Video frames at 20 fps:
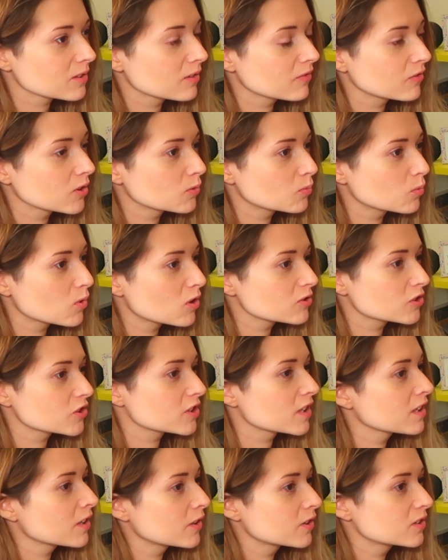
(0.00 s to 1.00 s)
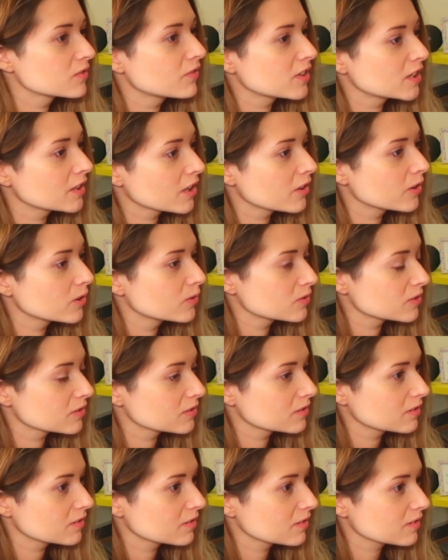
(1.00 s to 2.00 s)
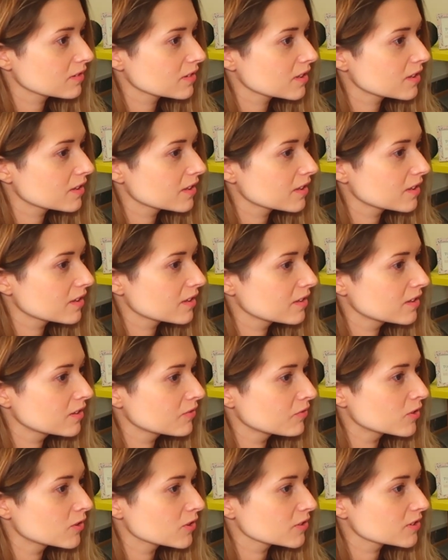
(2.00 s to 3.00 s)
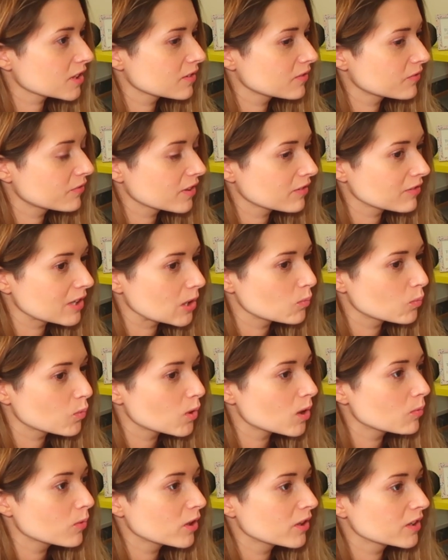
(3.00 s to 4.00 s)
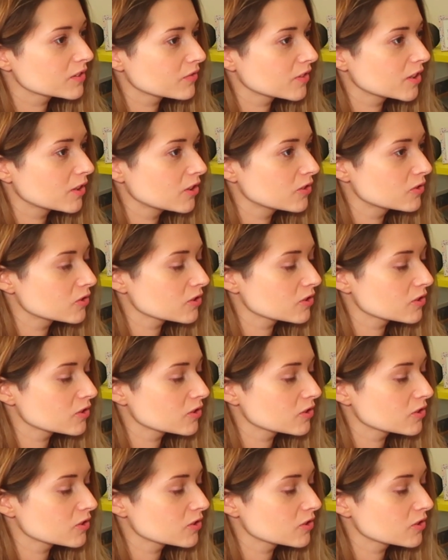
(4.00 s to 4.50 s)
So if you're watching loads of videos, like, you've got to kind of figure out what works for you.